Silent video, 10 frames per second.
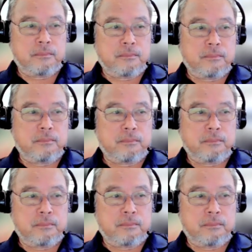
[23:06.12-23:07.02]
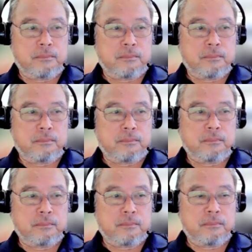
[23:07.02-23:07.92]

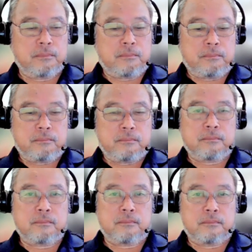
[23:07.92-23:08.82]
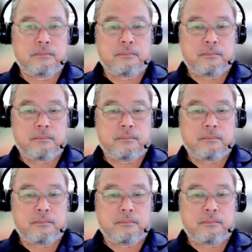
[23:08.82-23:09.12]
[no speech]